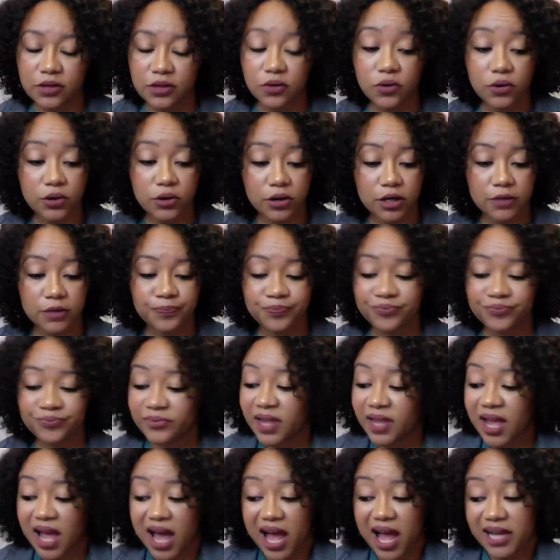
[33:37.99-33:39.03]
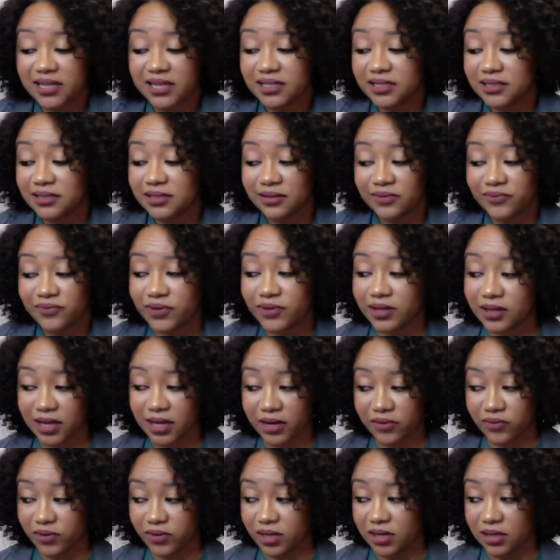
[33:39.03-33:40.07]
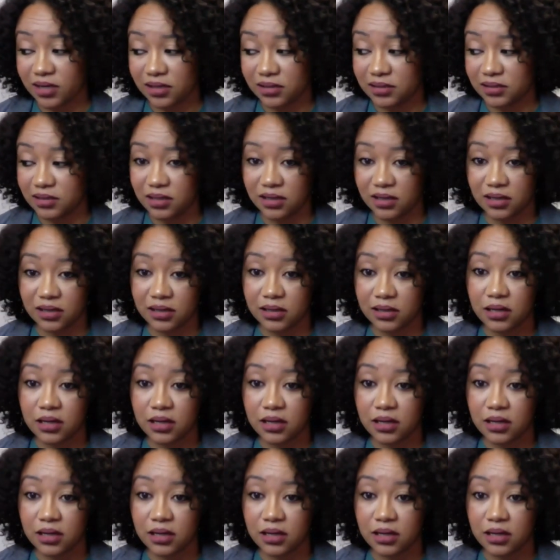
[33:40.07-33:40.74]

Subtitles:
Or, I just didn't feel like reading today.